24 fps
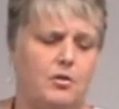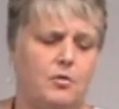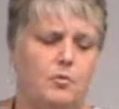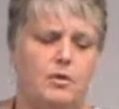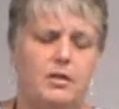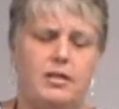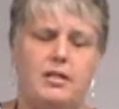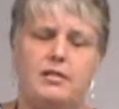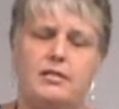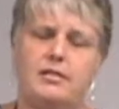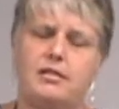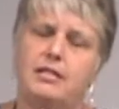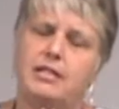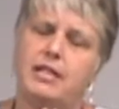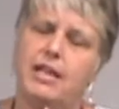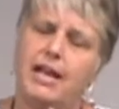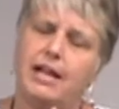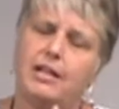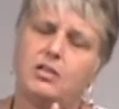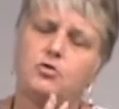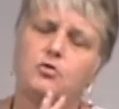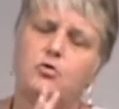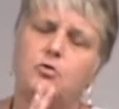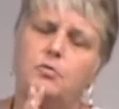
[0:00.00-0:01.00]
with this
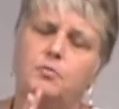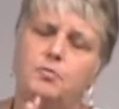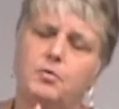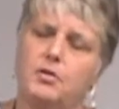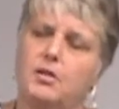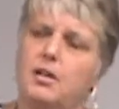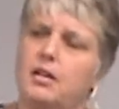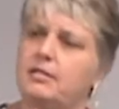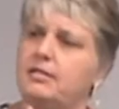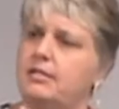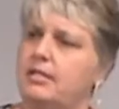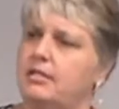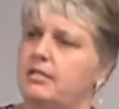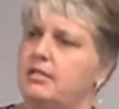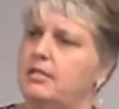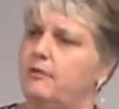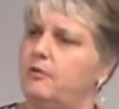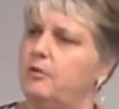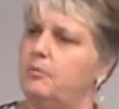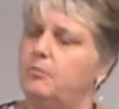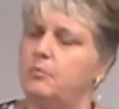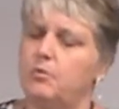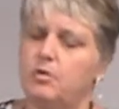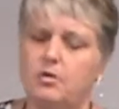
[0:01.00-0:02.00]
natural process
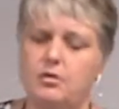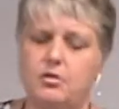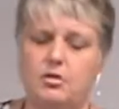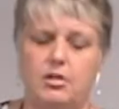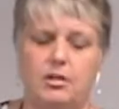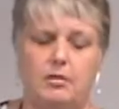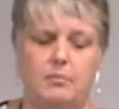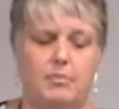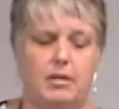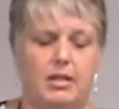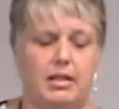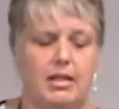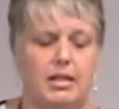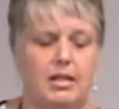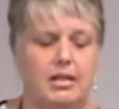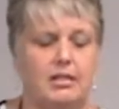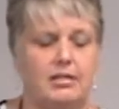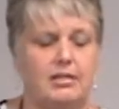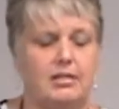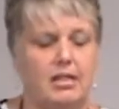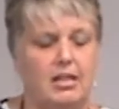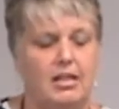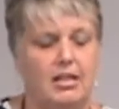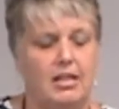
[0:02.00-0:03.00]
of emerging,
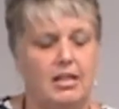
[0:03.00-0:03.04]
because